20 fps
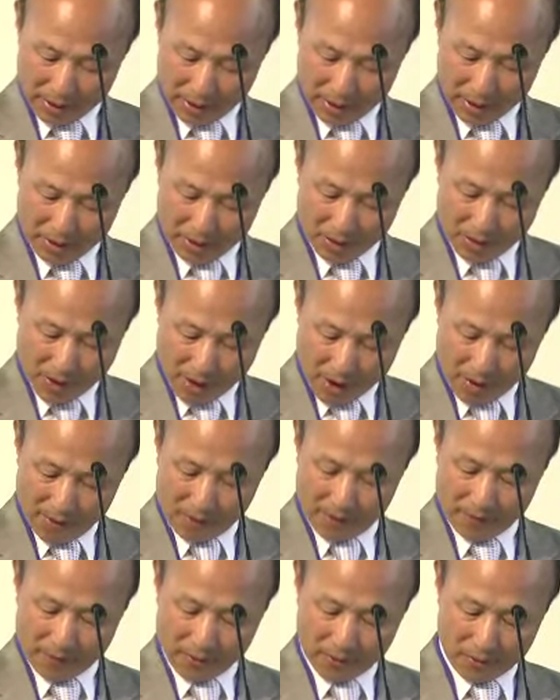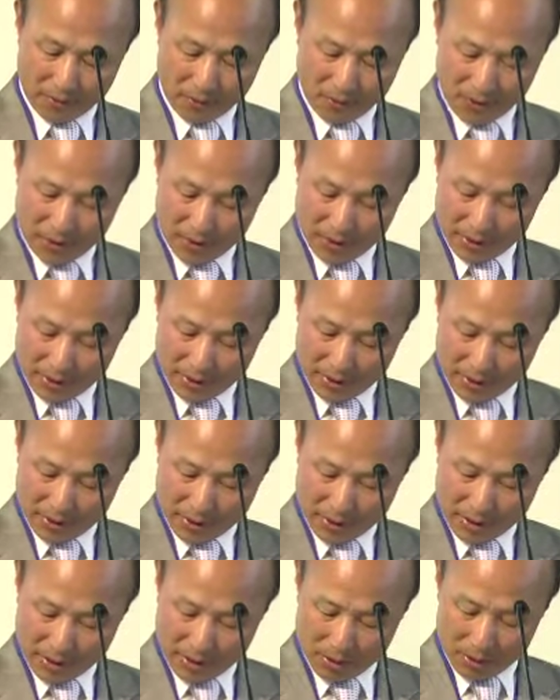and Yelp, which is
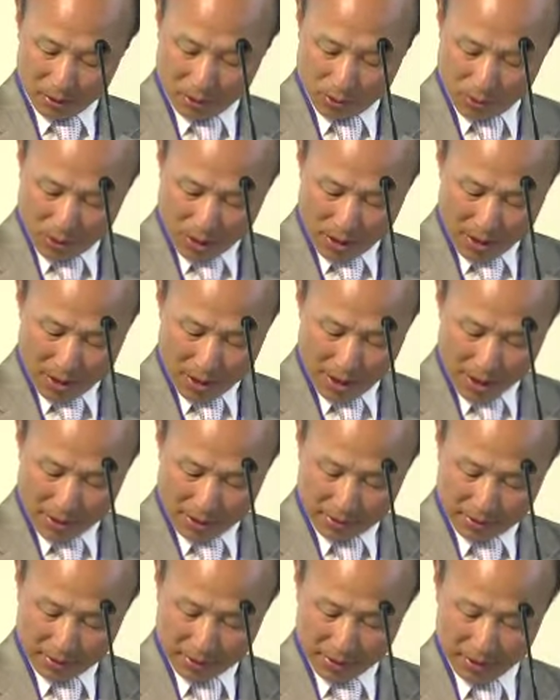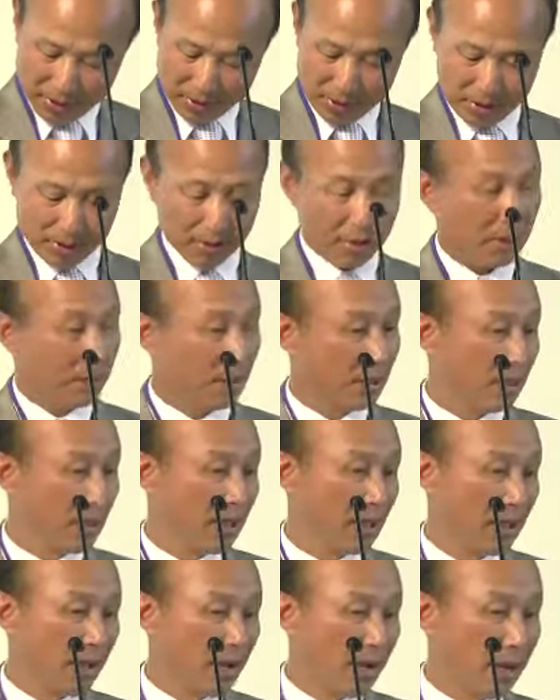a socialized
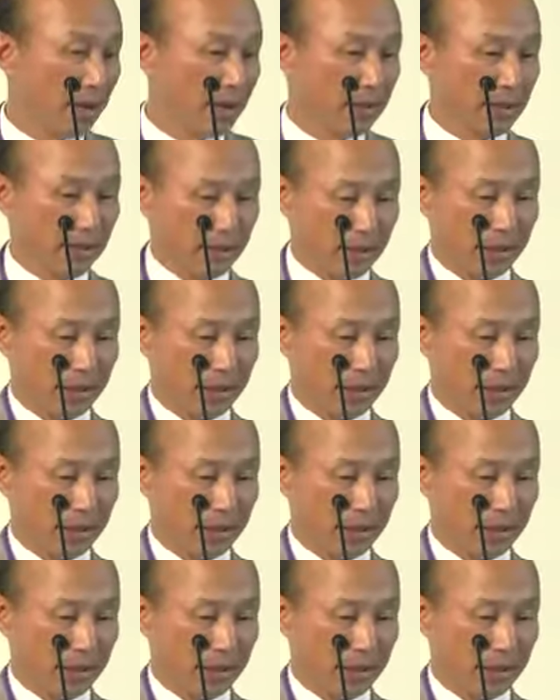city guide.